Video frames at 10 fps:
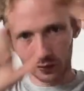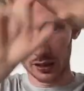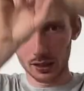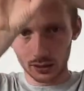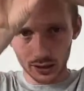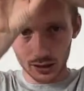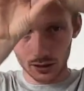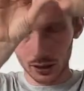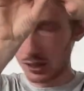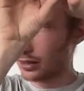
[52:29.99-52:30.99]

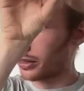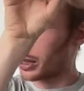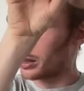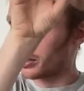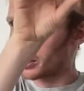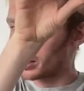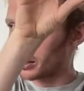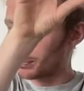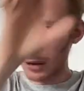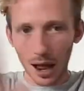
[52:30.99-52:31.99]

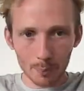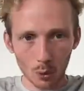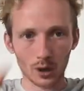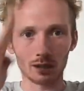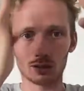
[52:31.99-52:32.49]
the plot points.